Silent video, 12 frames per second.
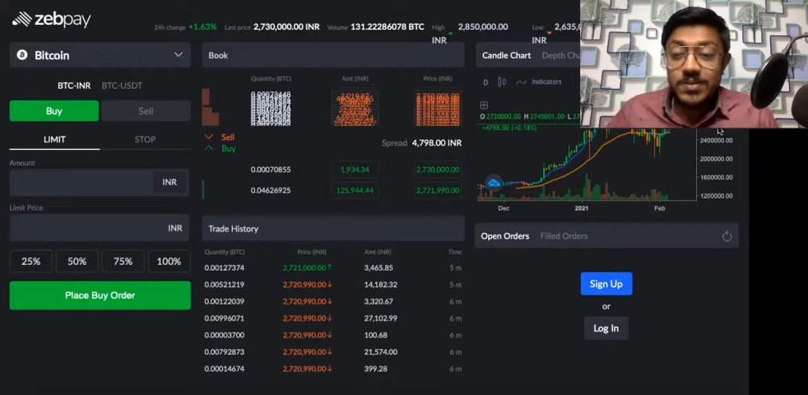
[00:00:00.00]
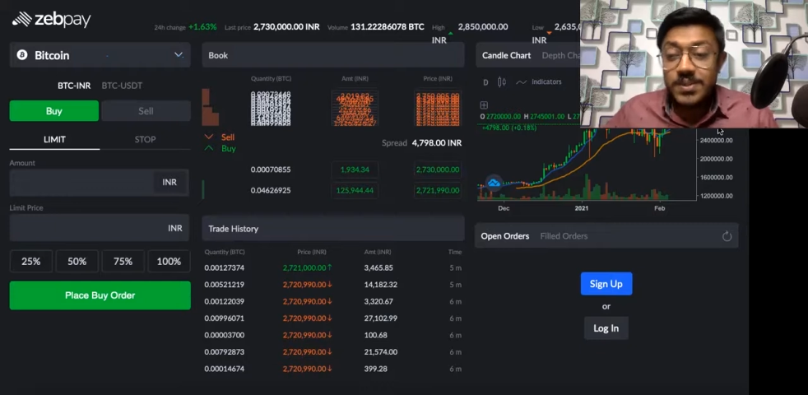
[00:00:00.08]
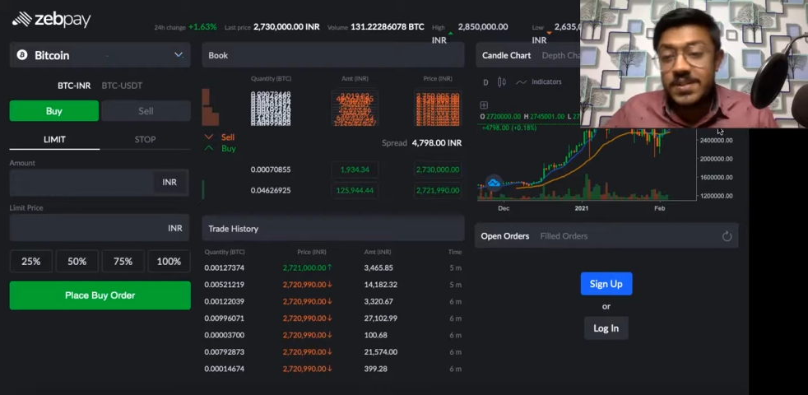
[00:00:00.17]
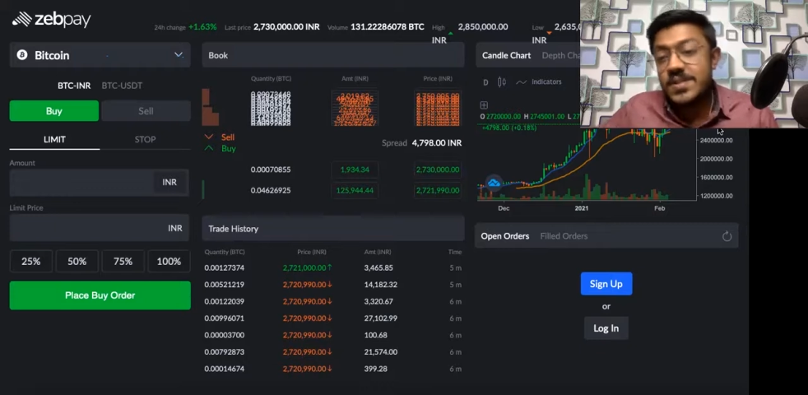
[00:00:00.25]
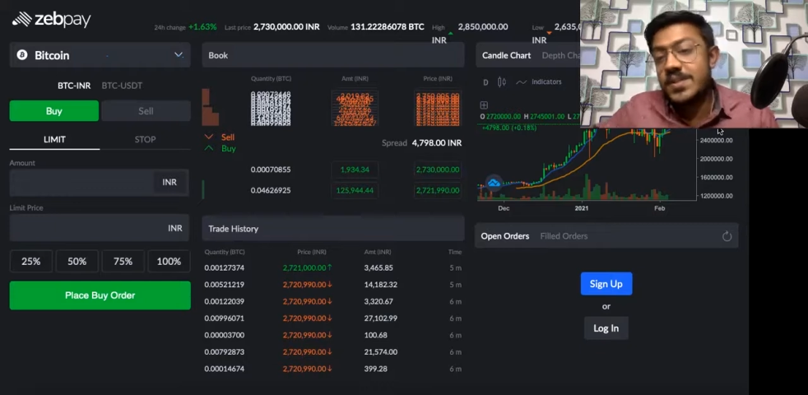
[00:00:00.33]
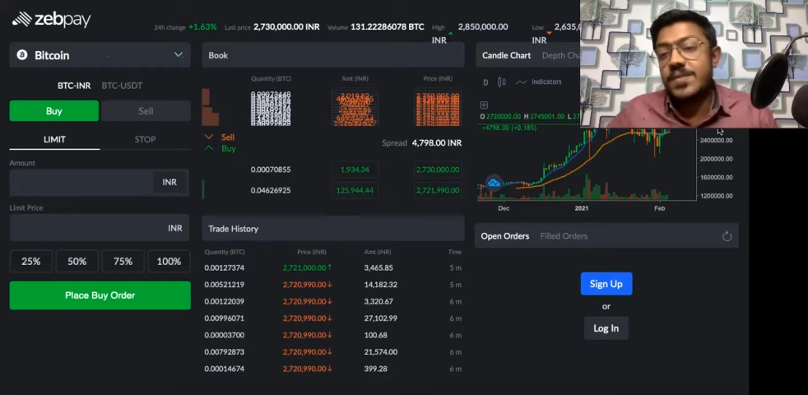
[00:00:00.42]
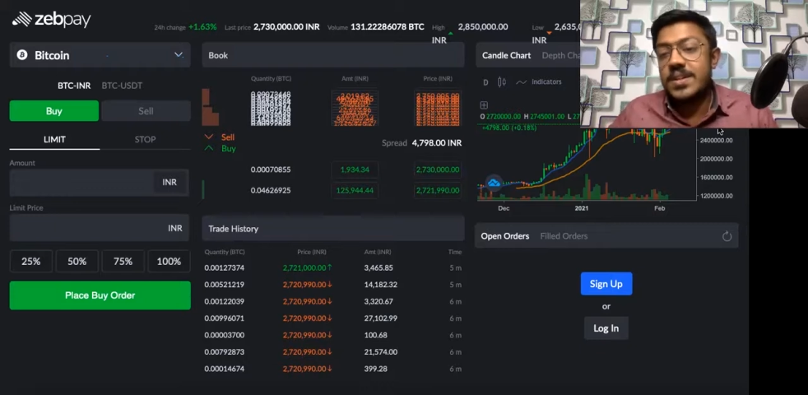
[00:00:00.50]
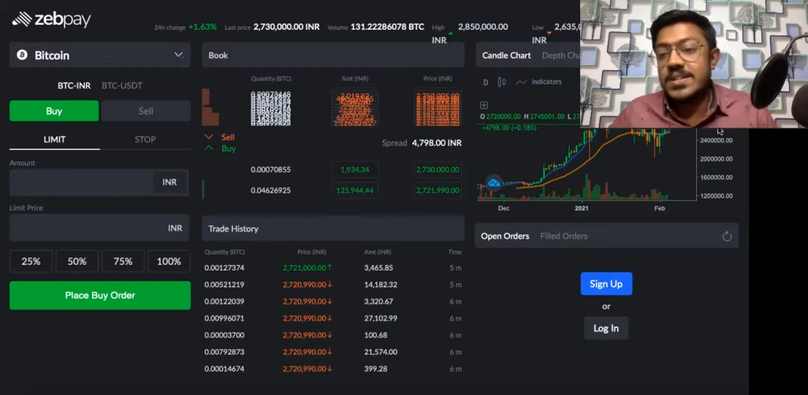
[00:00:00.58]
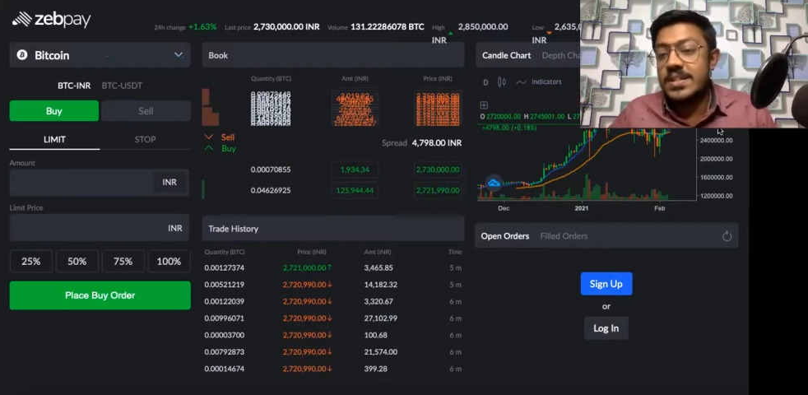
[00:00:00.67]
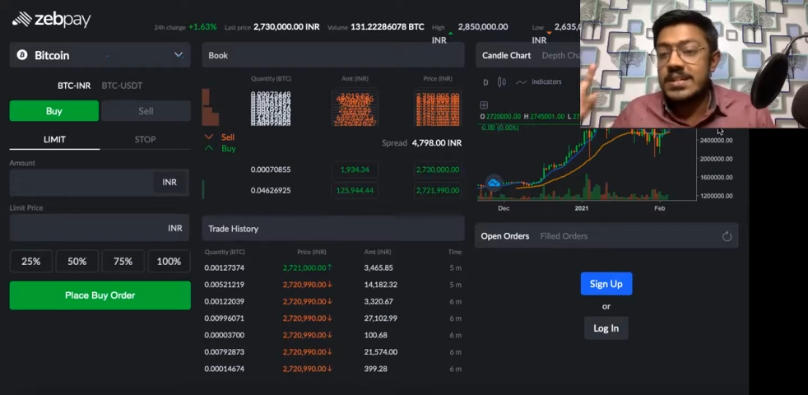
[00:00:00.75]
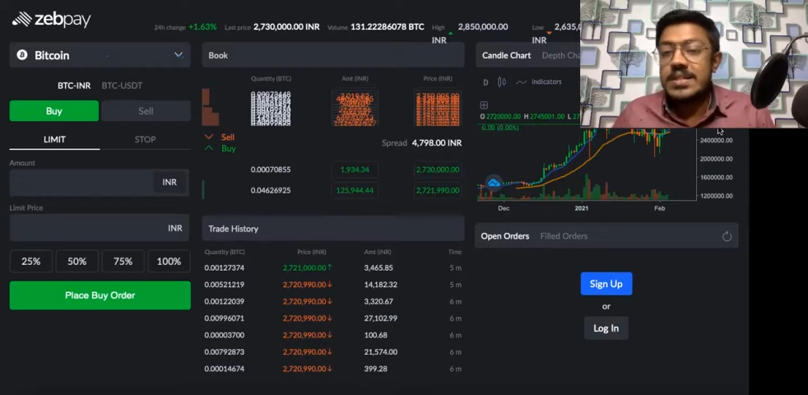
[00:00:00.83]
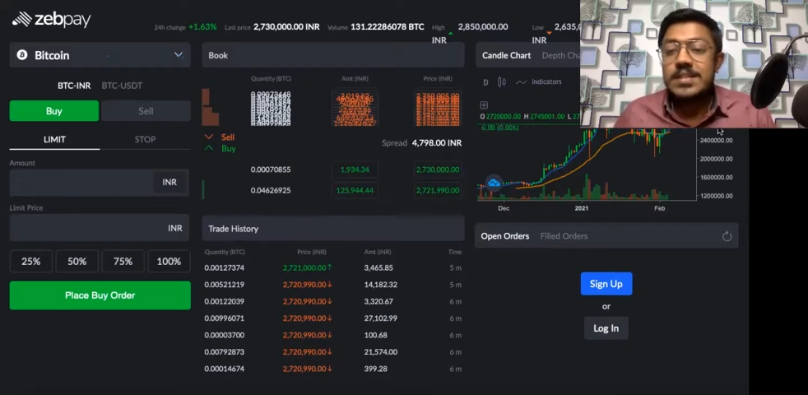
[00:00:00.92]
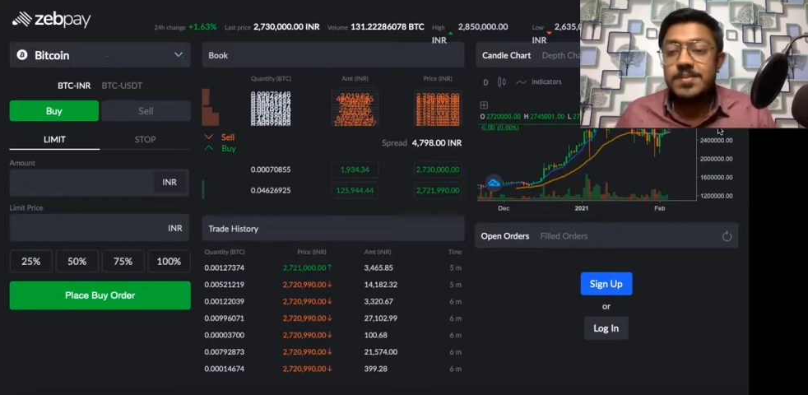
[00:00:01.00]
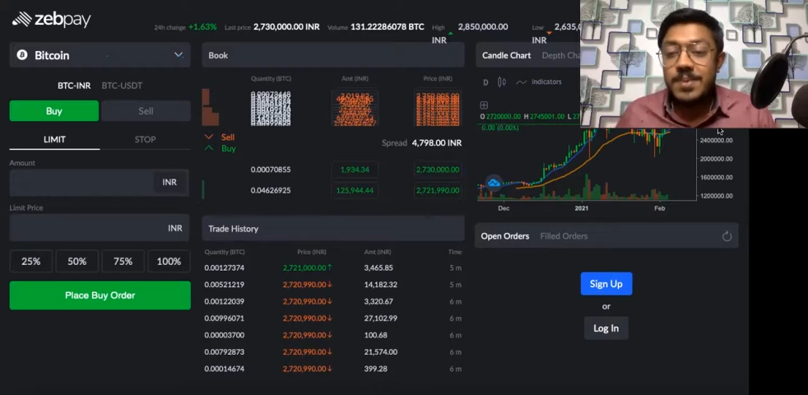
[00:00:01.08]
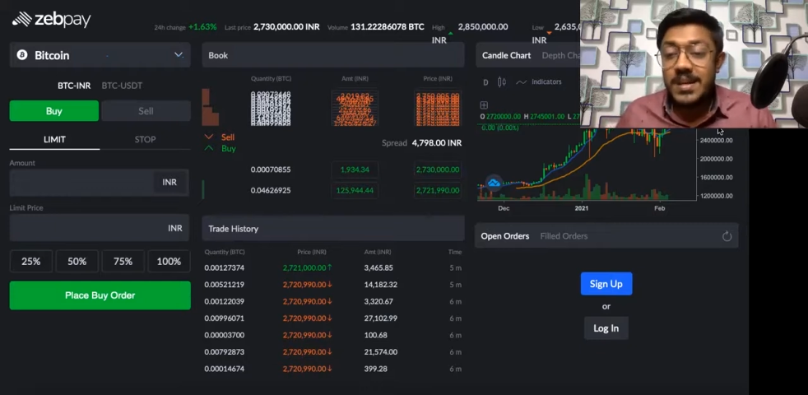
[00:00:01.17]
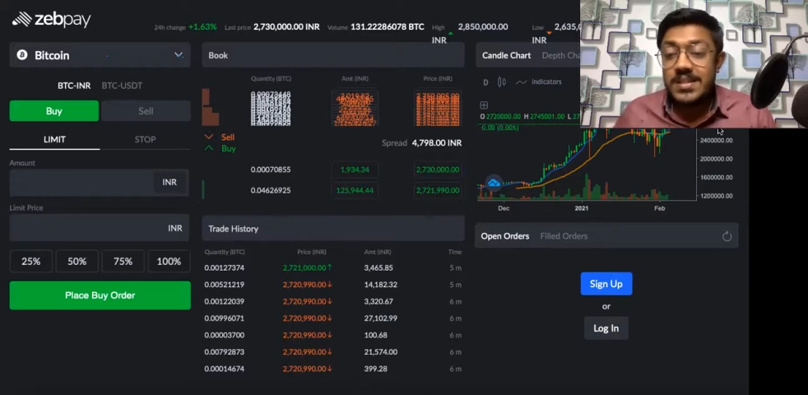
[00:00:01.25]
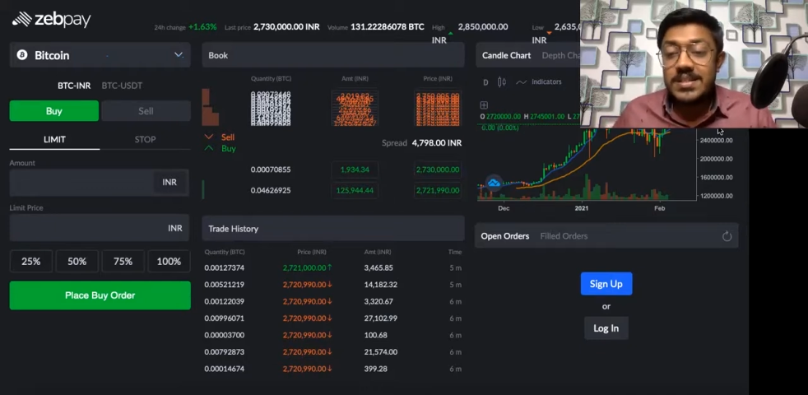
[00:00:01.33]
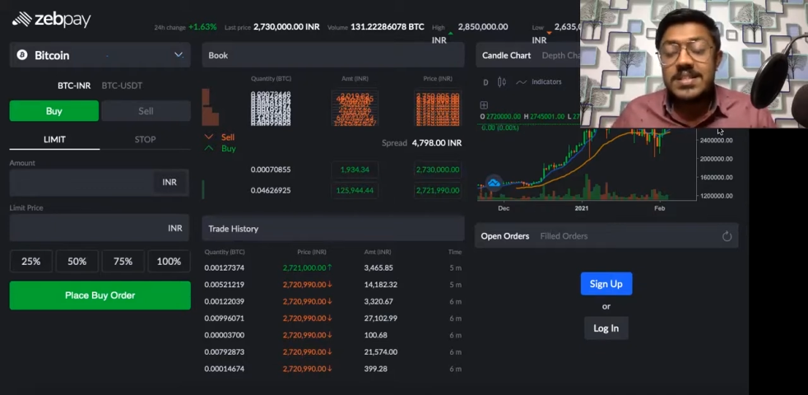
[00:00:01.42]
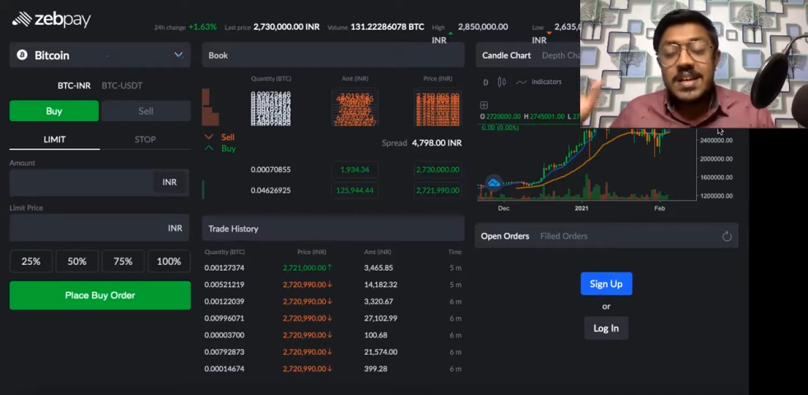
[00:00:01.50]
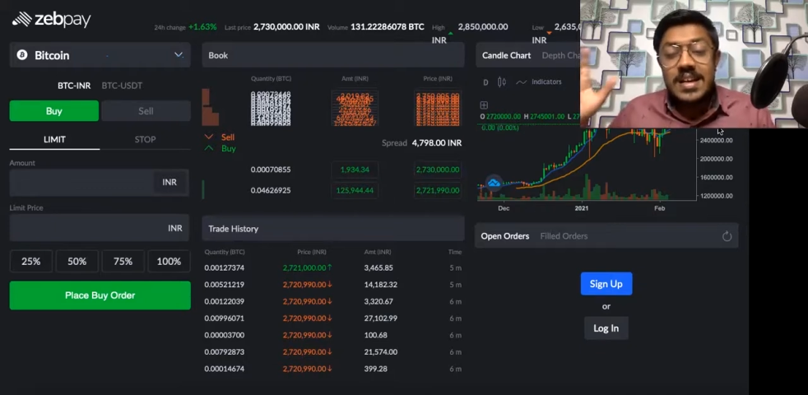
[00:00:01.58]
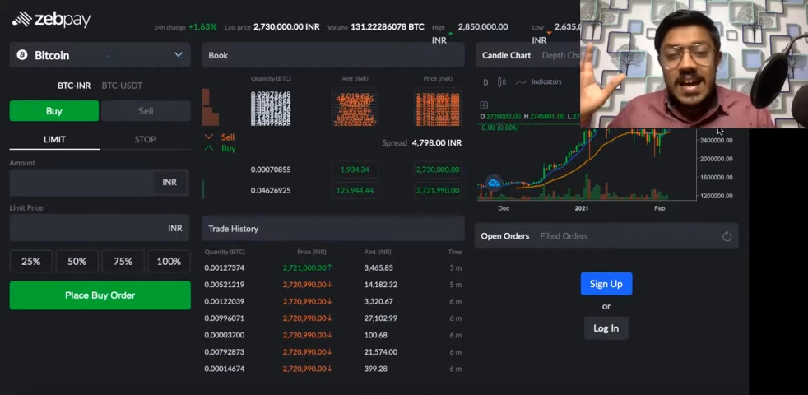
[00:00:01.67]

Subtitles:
rupees difference in these prices,